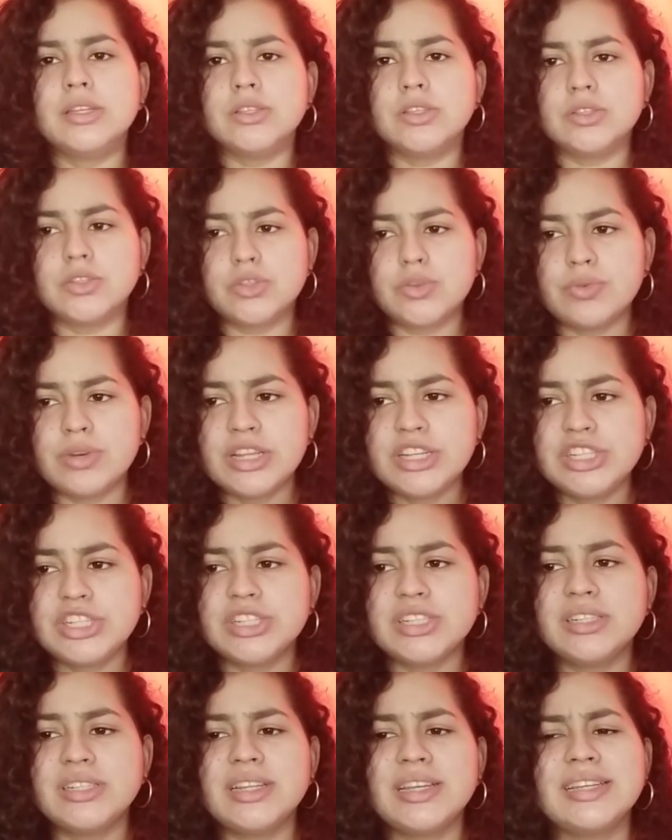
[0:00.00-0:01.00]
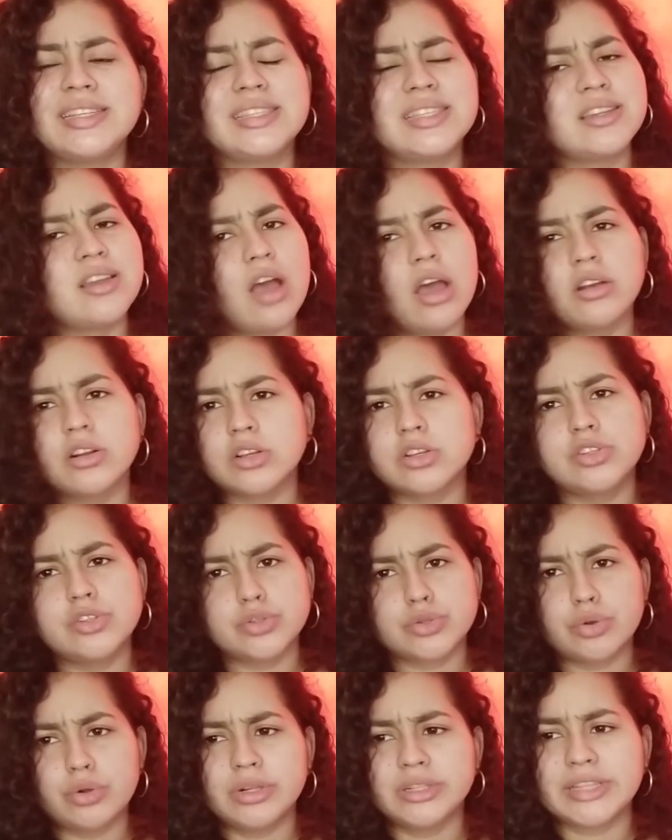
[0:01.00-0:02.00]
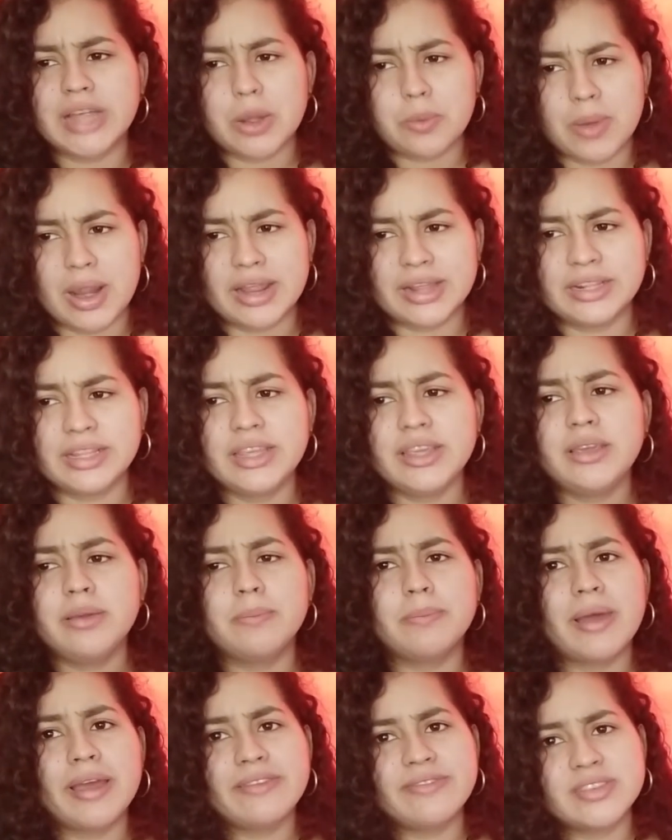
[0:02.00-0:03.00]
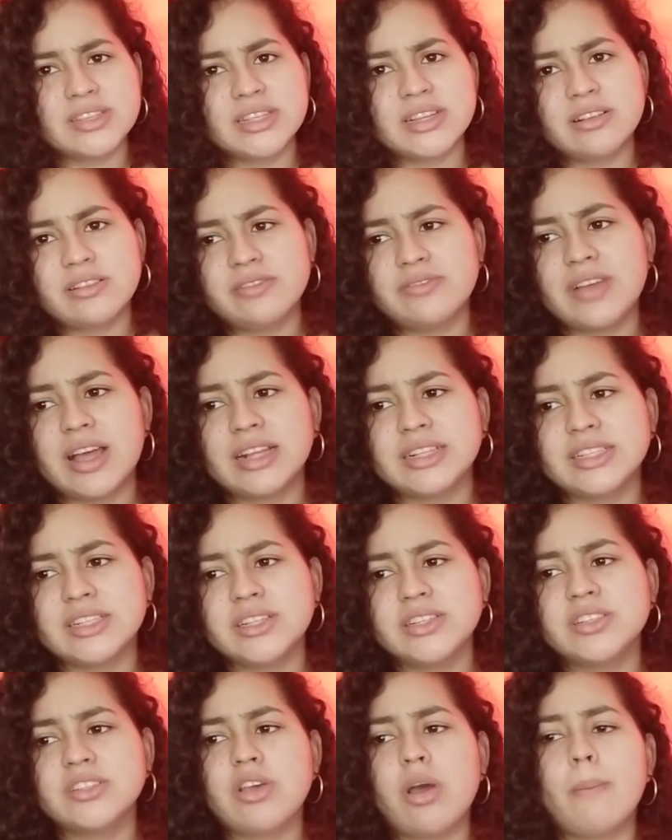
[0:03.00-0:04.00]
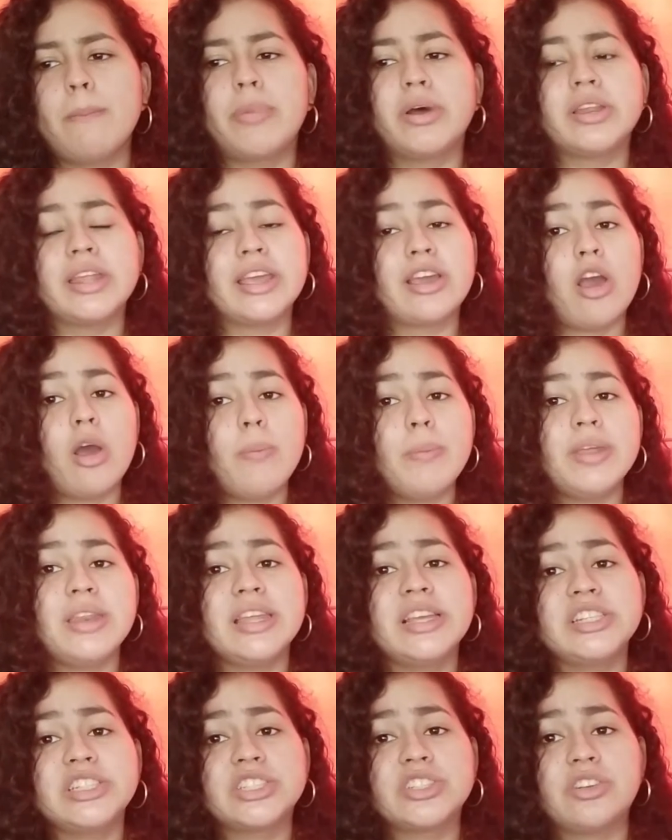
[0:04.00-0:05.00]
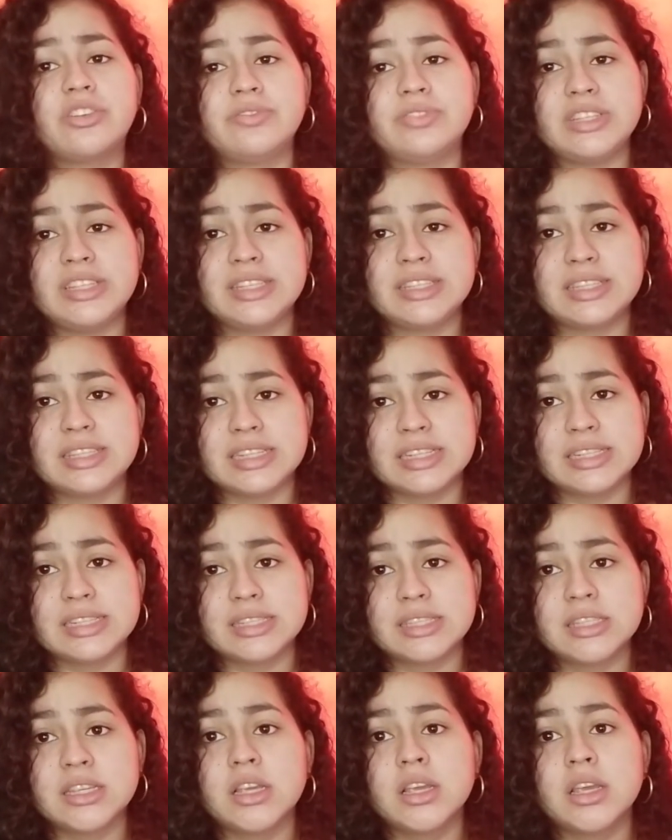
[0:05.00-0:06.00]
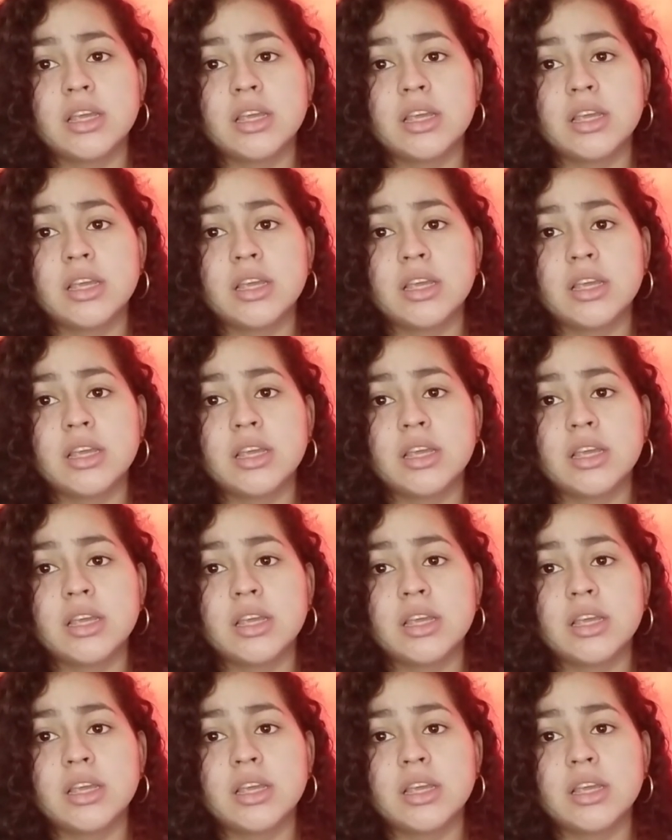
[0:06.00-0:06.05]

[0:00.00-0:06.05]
Zonation is not controlled directly by physical factors, but a combination of these things.